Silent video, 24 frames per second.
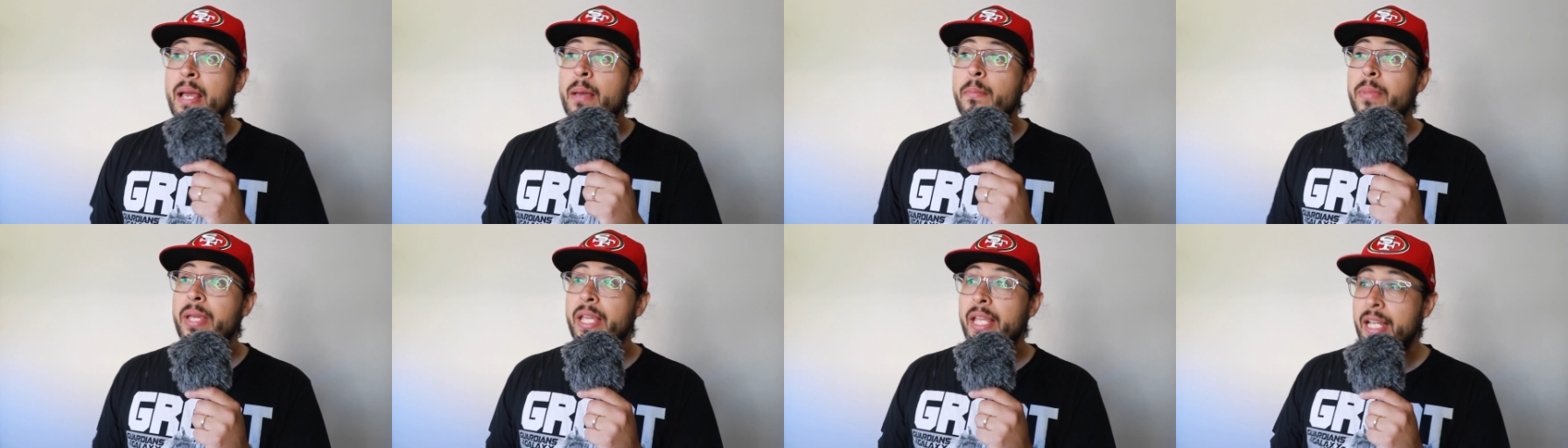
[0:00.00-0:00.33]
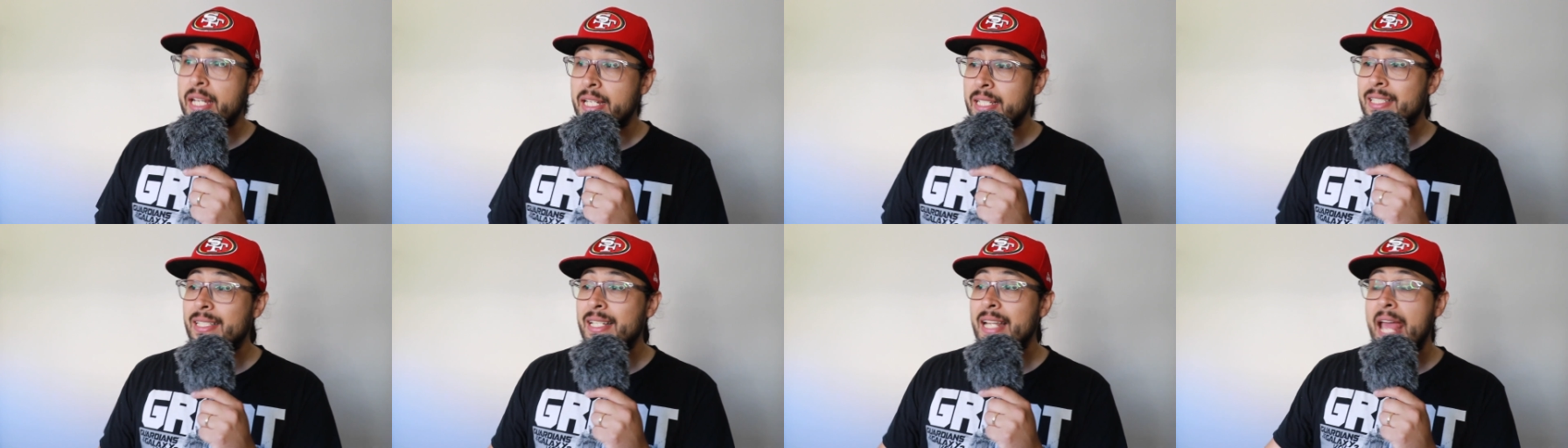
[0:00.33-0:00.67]

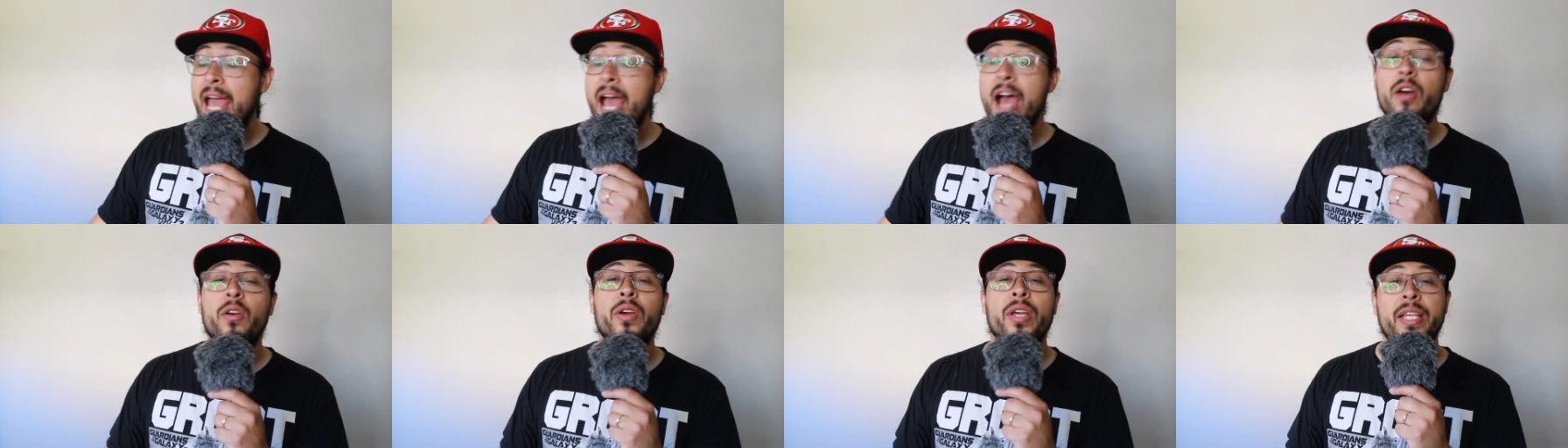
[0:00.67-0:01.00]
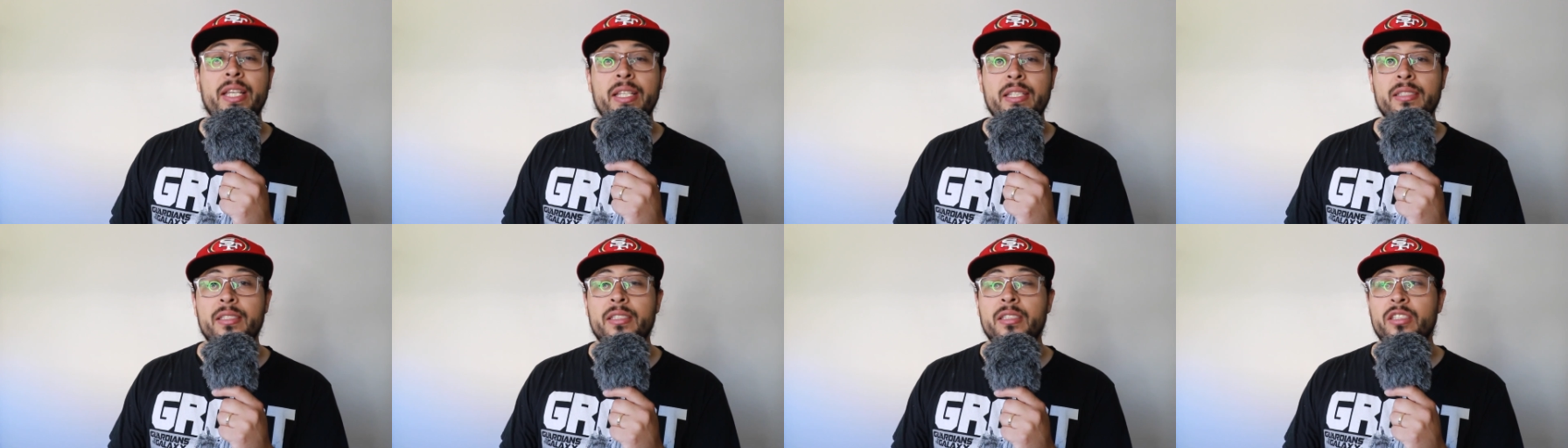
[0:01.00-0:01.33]
Because now
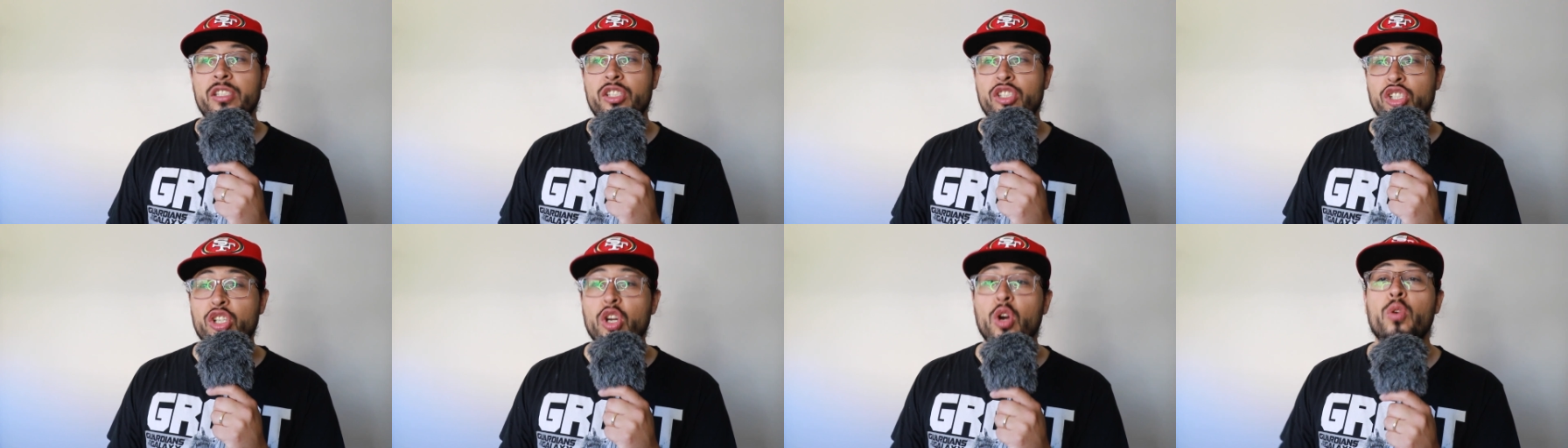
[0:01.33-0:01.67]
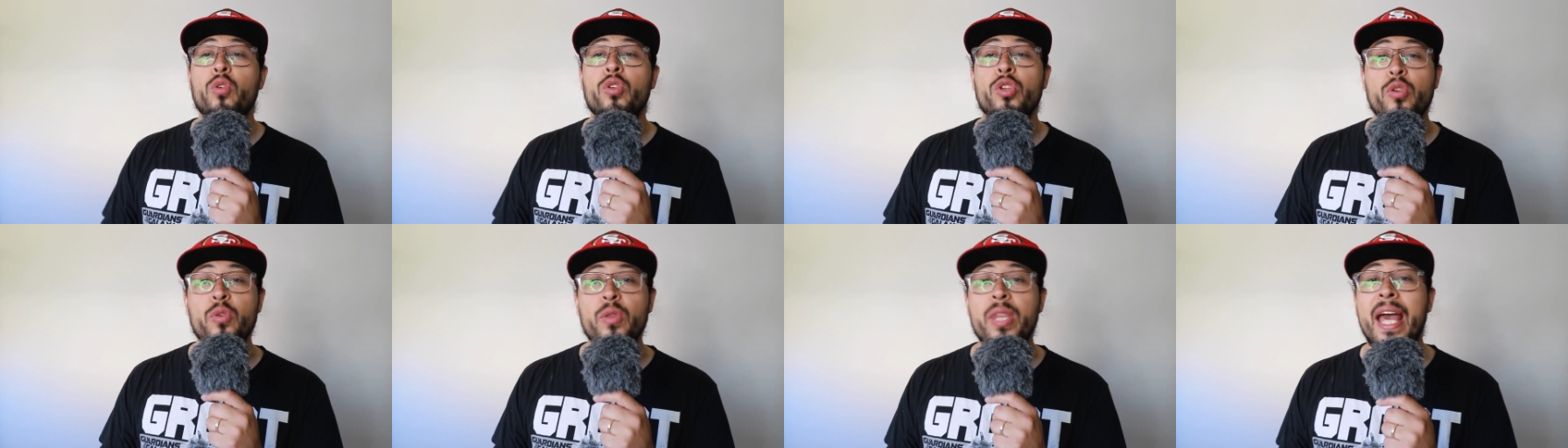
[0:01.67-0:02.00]
he's
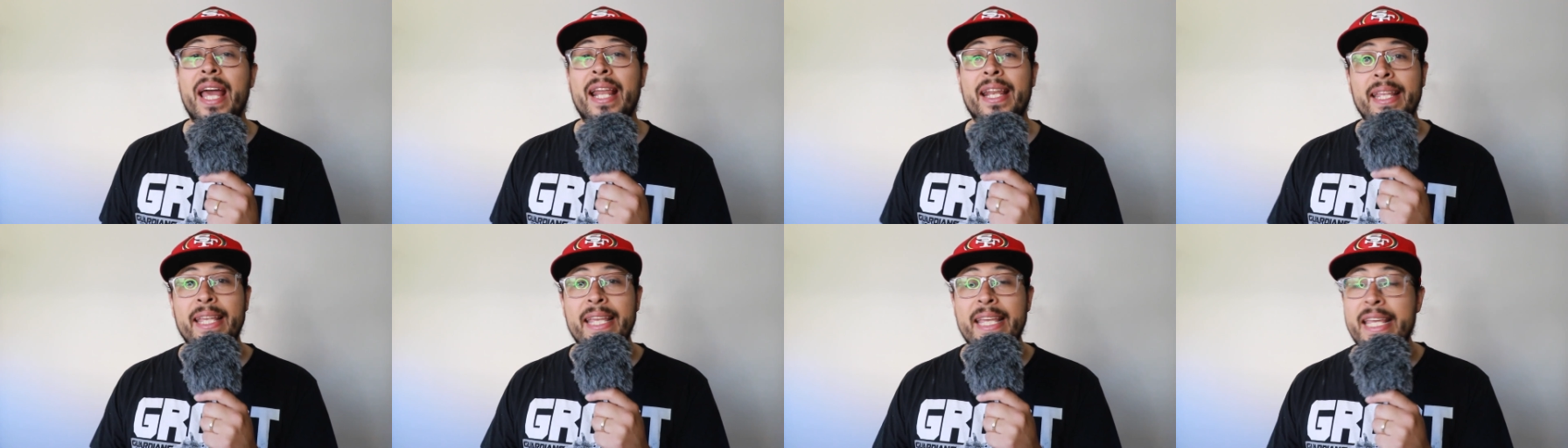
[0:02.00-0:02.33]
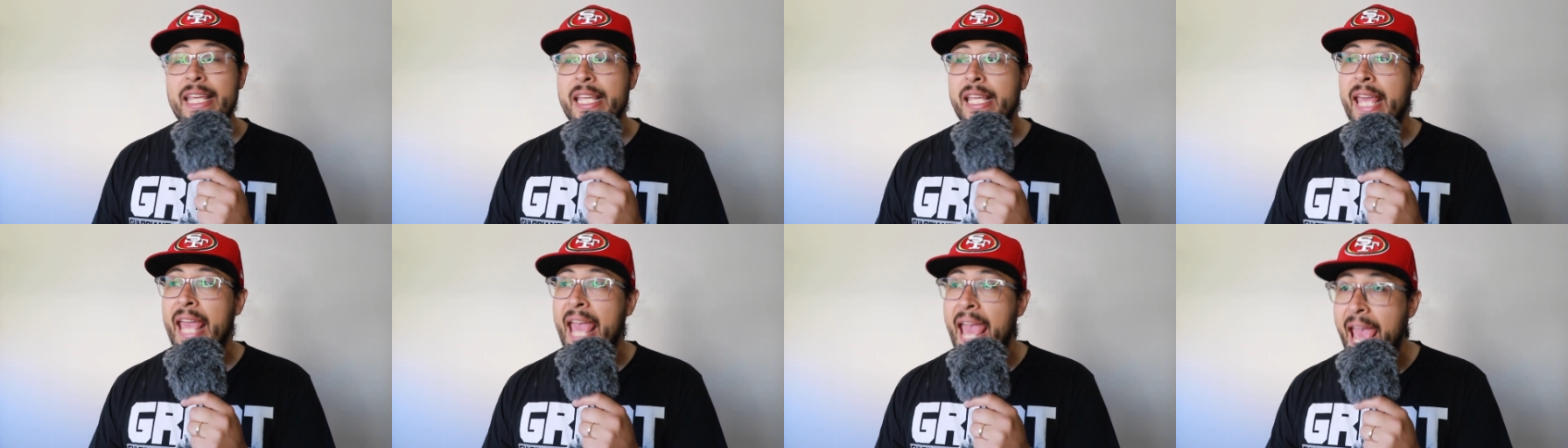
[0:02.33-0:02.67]
shown you that
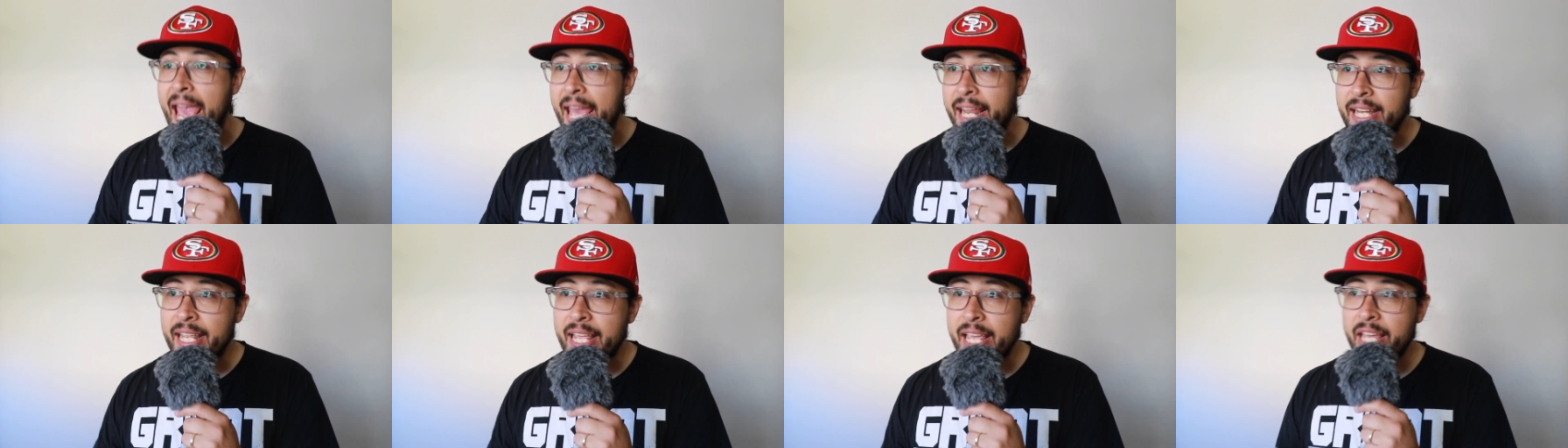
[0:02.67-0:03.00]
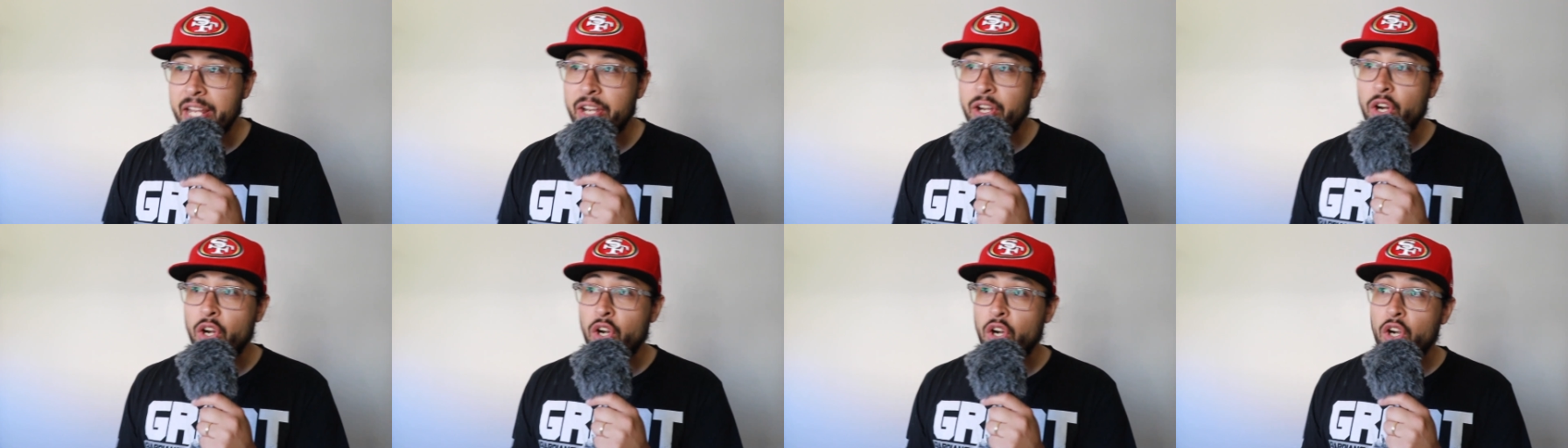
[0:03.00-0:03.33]
he can
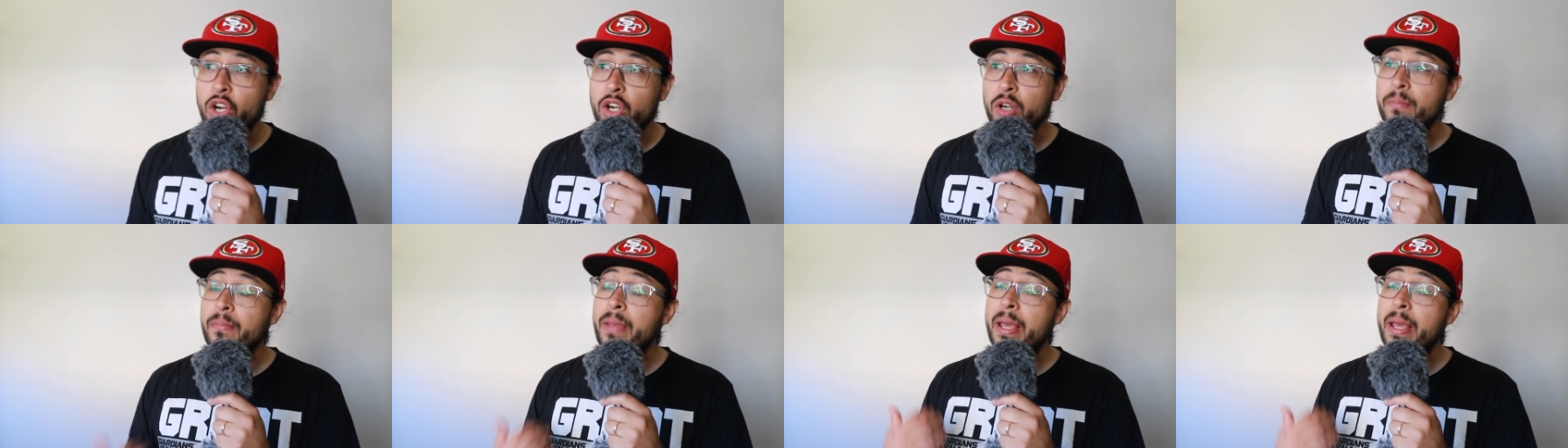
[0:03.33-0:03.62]
get hurt.